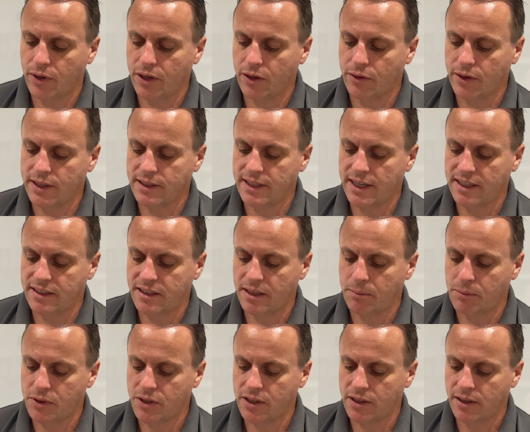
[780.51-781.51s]
degrees air
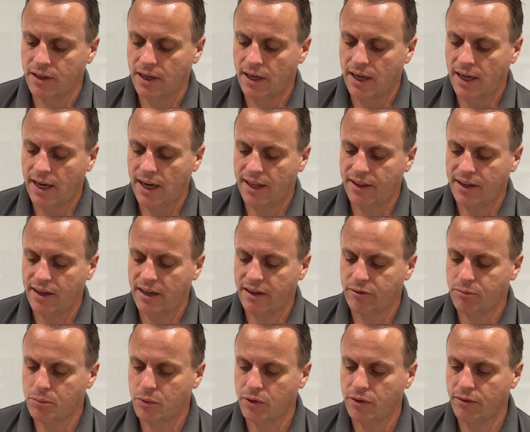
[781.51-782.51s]
temperature and the
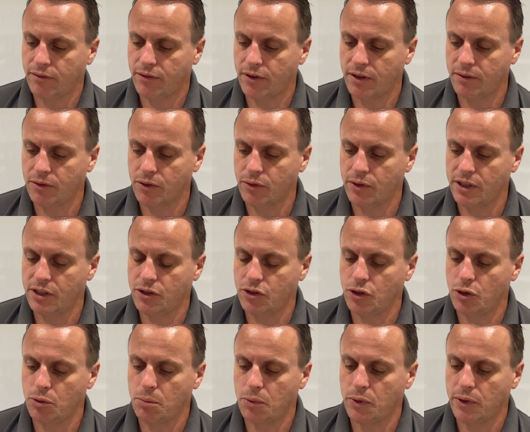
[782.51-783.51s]
11.5 degrees
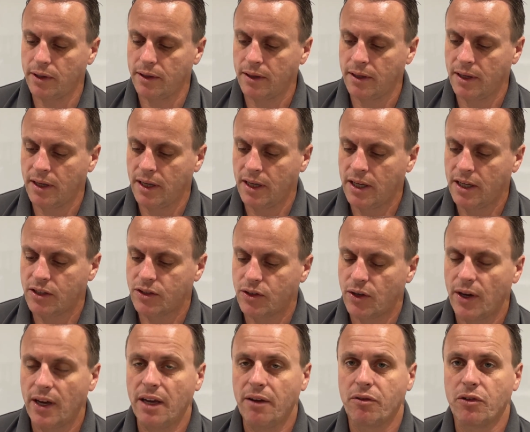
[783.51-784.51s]
dew point. So
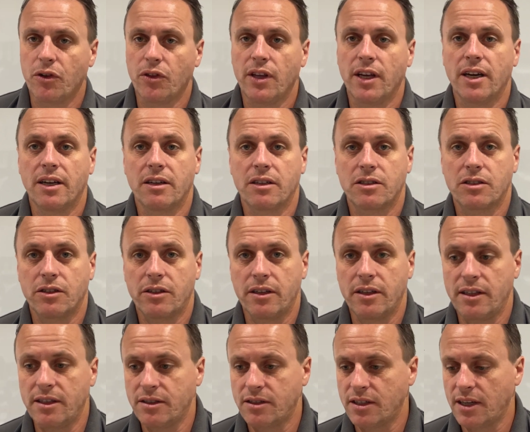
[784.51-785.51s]
even on the underside of
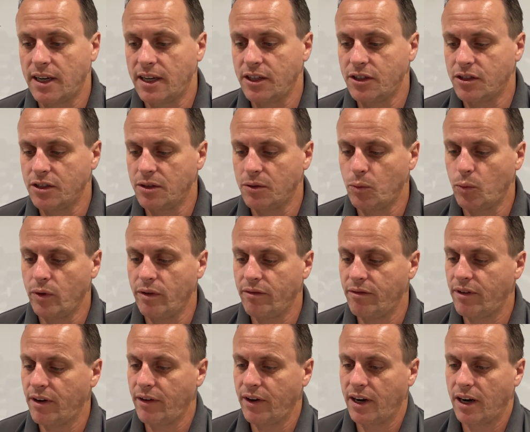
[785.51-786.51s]
the insulation, we're
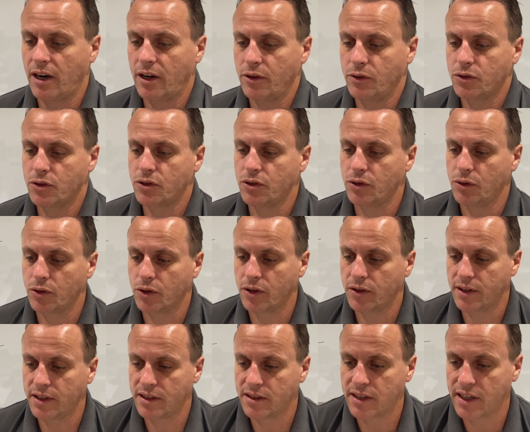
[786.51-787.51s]
very close to
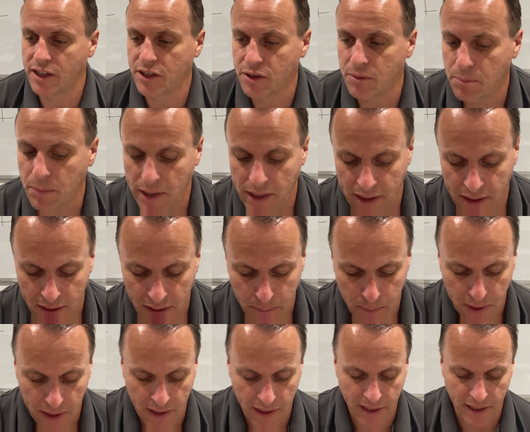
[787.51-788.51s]
condensation being
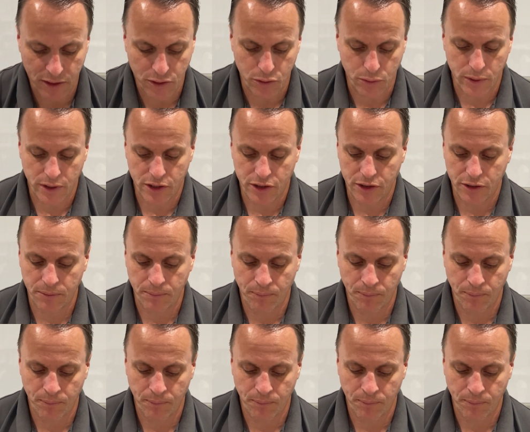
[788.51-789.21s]
an actual issue.